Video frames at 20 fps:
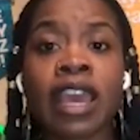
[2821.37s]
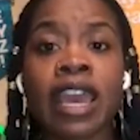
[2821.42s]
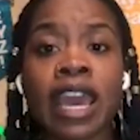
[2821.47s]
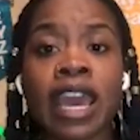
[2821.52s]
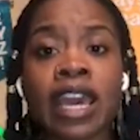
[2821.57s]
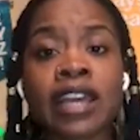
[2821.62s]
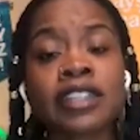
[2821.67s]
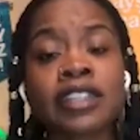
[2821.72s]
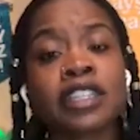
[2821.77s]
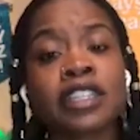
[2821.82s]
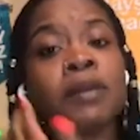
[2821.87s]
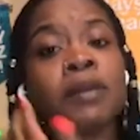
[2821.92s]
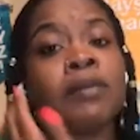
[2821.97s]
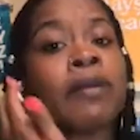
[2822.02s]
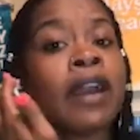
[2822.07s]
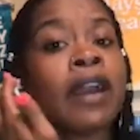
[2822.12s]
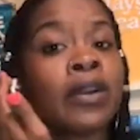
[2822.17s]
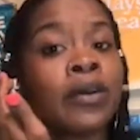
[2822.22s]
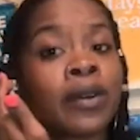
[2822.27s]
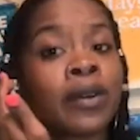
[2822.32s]
has to be
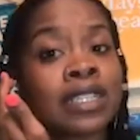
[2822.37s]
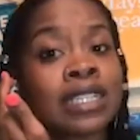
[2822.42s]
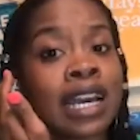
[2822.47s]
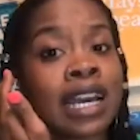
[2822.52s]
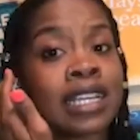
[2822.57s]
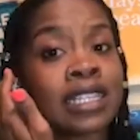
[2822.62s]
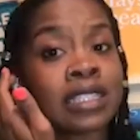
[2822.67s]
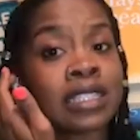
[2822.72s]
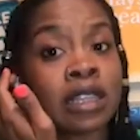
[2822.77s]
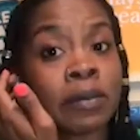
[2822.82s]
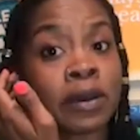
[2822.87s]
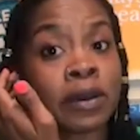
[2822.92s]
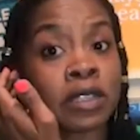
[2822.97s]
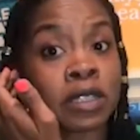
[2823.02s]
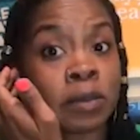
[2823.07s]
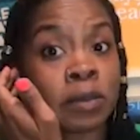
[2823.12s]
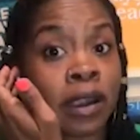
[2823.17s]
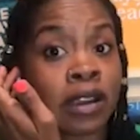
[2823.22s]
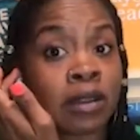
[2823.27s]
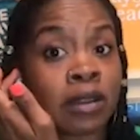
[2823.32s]
prioritized in the
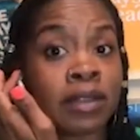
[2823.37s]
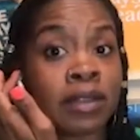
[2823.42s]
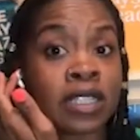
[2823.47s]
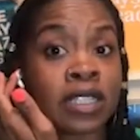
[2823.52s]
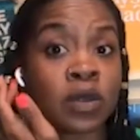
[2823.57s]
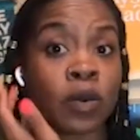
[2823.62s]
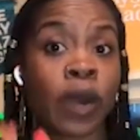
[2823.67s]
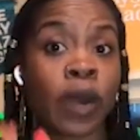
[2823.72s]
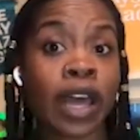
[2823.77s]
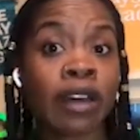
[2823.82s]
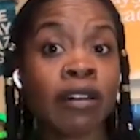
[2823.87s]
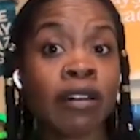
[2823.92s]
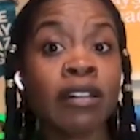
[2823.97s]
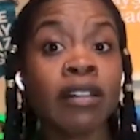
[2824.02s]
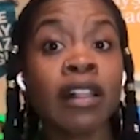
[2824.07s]
postpartum as well.